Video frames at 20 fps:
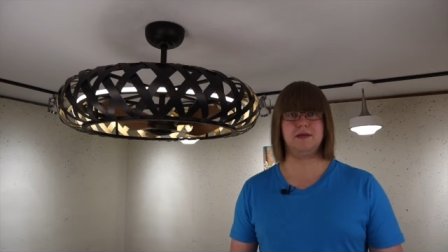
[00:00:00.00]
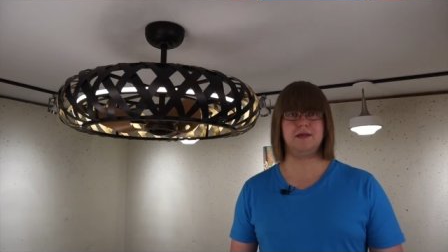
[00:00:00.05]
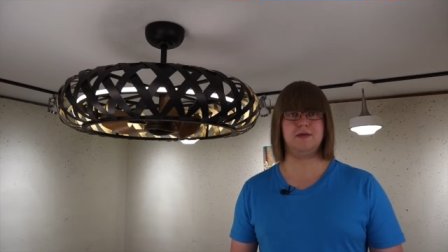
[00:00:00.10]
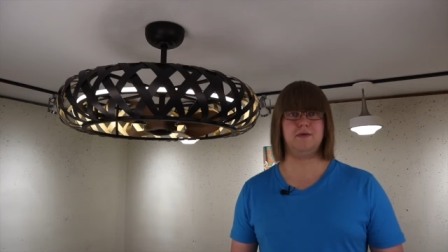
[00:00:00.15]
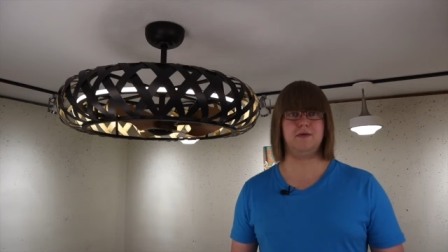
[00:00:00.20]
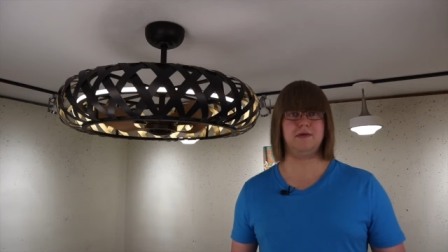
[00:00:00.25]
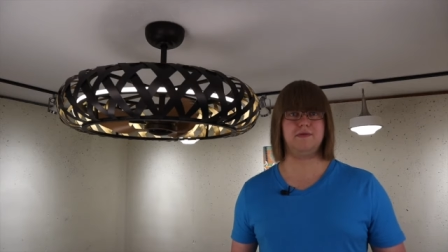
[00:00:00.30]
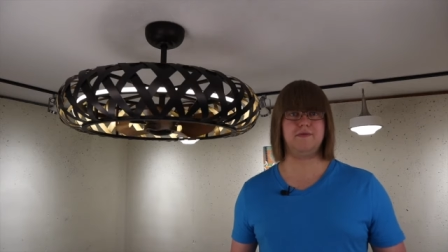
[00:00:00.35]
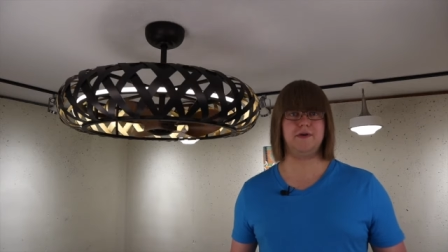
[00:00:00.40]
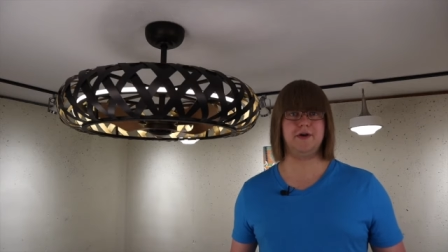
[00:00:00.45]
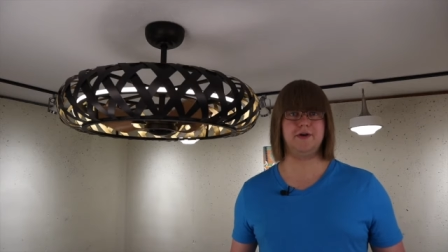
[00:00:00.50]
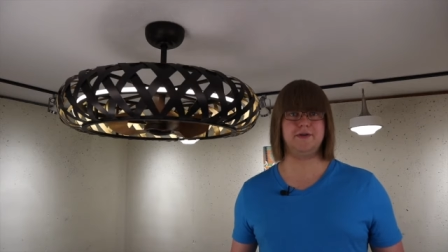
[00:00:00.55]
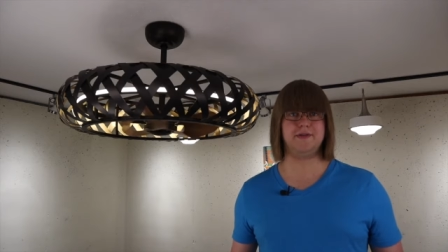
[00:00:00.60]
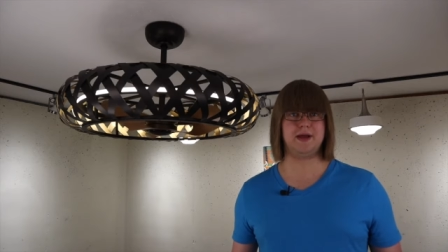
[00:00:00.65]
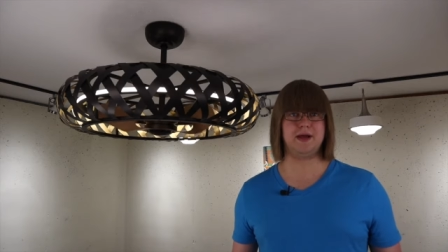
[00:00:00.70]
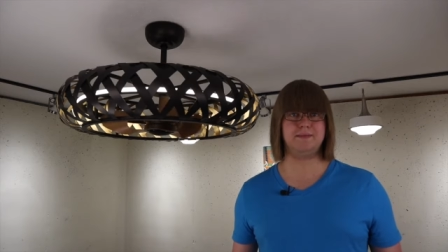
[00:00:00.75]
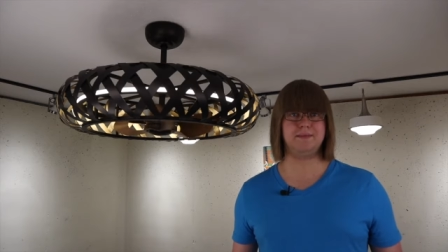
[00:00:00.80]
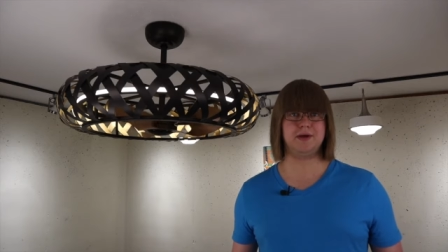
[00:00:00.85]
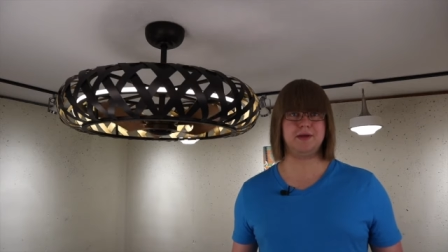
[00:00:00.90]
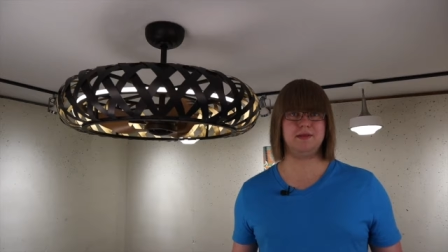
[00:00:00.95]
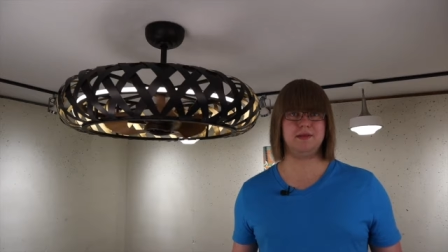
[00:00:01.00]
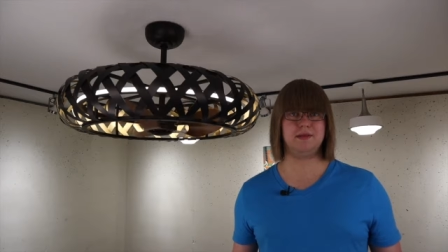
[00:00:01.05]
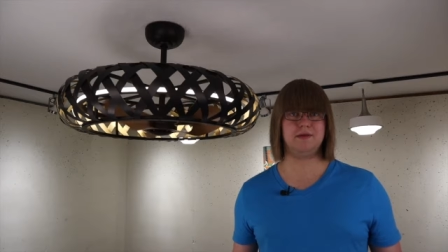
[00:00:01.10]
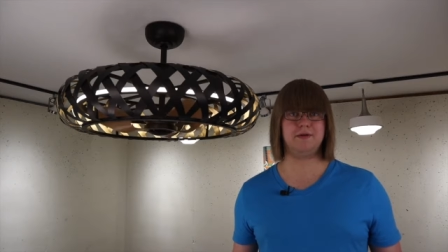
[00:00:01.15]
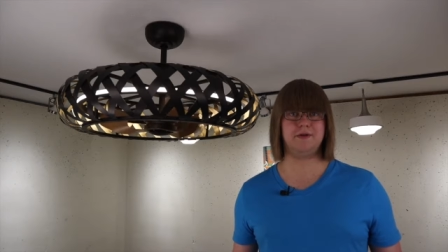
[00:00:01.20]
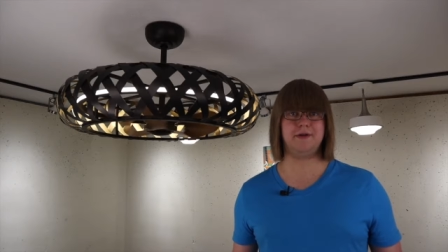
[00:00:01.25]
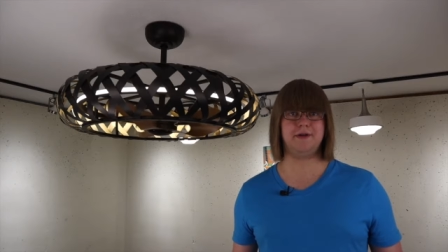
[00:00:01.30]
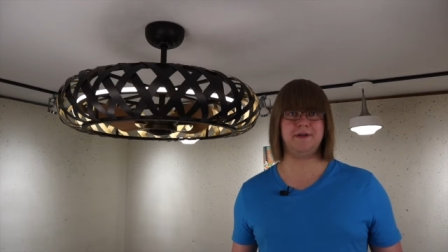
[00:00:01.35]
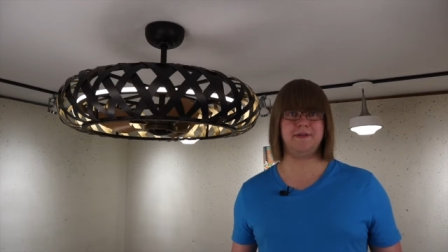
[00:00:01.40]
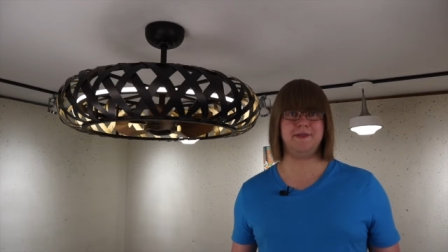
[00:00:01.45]
So as far as I'm
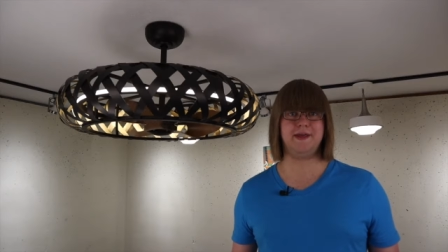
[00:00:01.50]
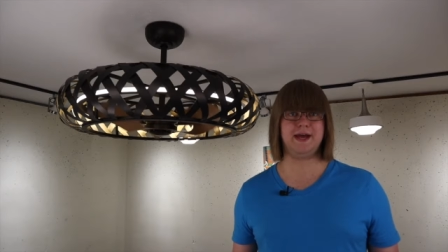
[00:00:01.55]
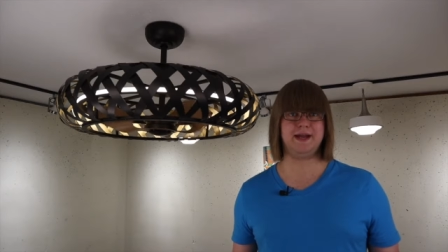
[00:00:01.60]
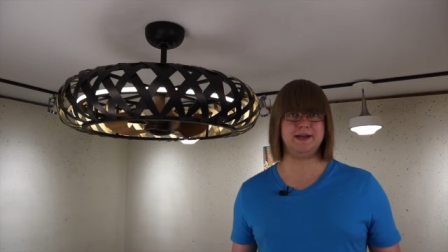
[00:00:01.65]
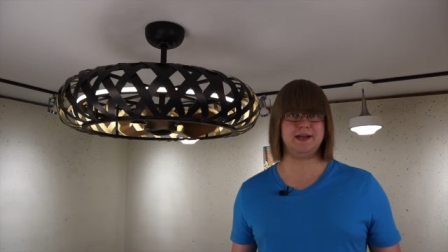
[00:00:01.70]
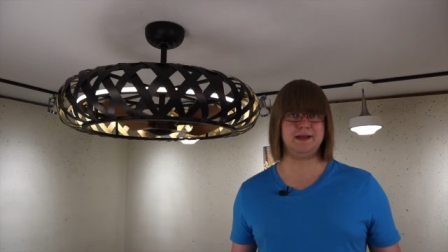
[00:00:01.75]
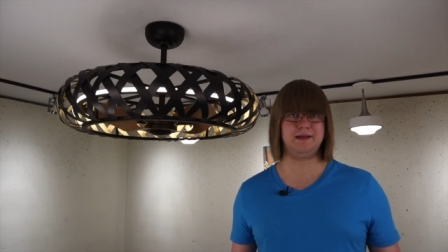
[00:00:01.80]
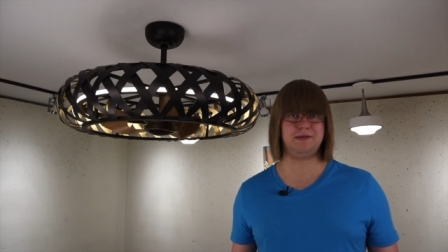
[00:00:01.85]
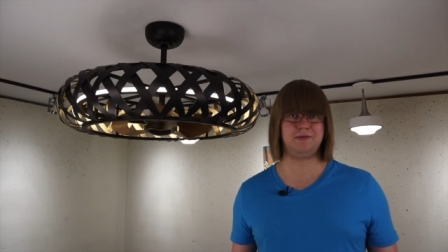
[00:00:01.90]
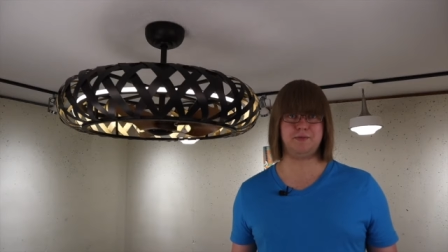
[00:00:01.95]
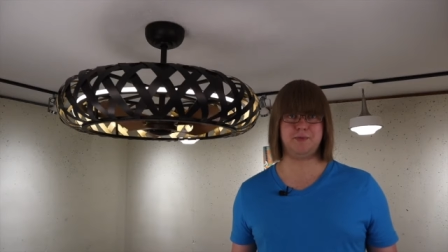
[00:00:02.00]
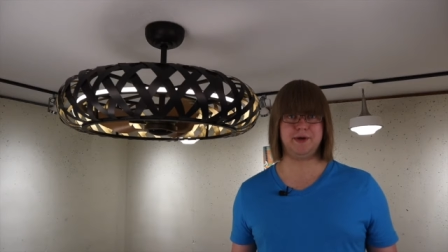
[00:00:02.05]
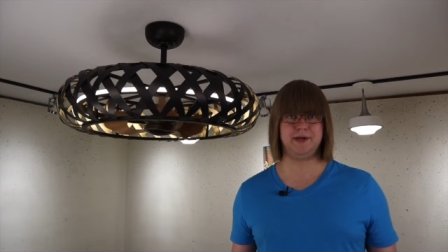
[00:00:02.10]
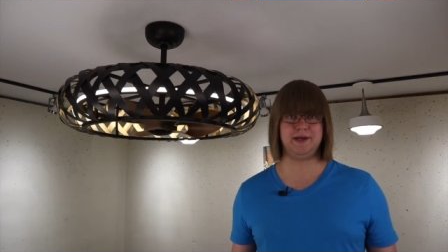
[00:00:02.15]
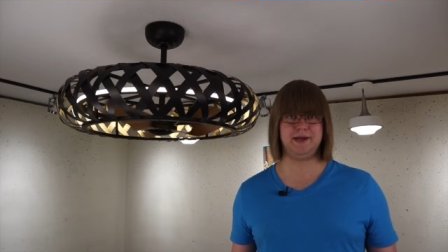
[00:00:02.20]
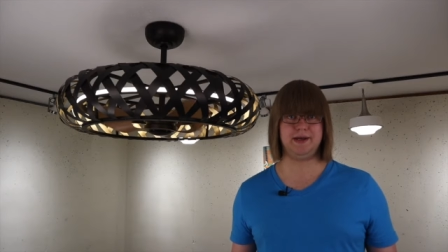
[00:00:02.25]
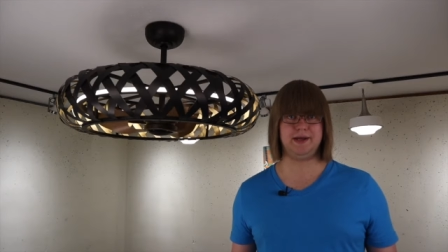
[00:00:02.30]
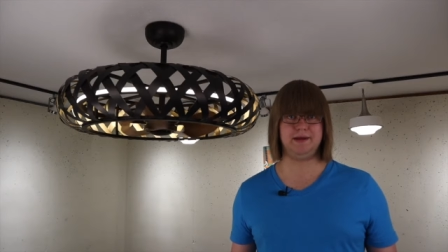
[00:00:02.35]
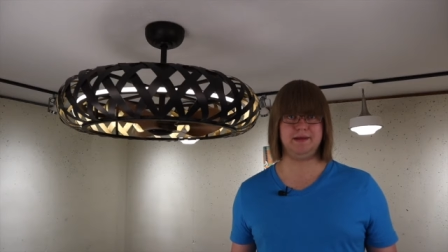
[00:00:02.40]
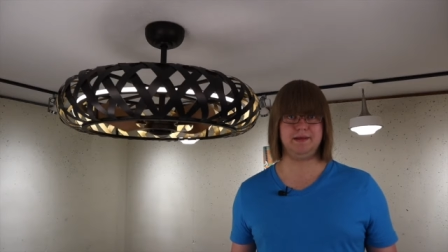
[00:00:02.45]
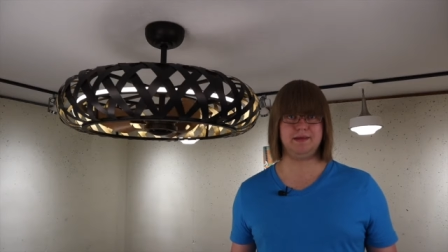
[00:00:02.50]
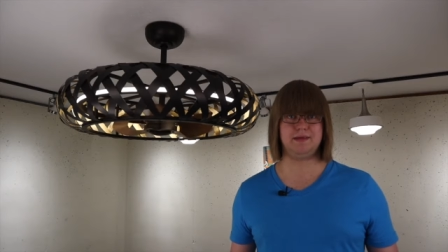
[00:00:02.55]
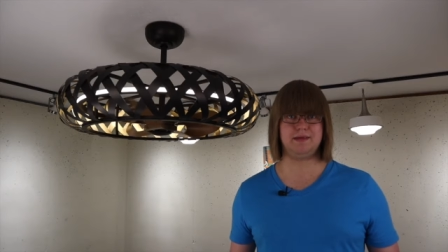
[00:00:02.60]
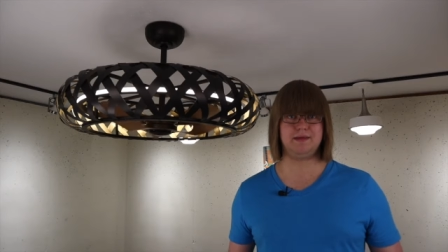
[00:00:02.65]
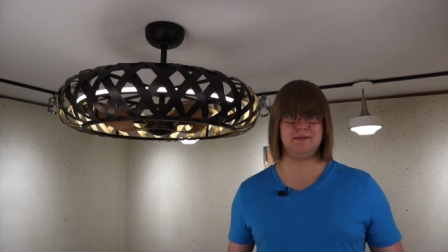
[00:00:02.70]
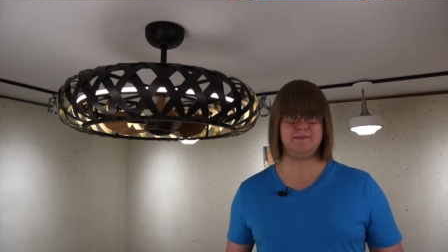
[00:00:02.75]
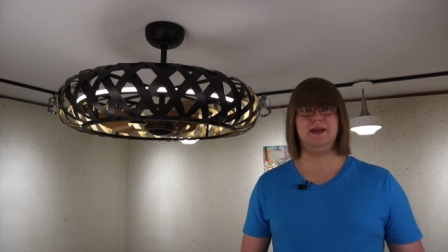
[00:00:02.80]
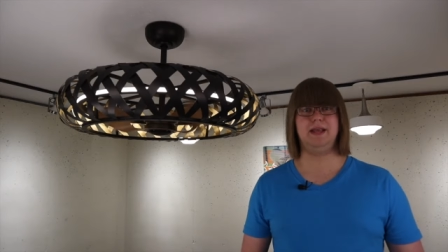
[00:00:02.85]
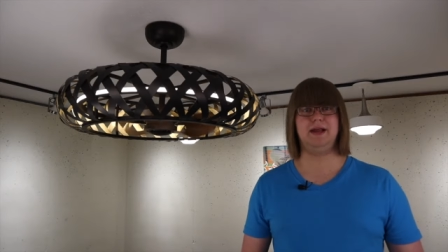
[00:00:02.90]
concerned, that is what it is.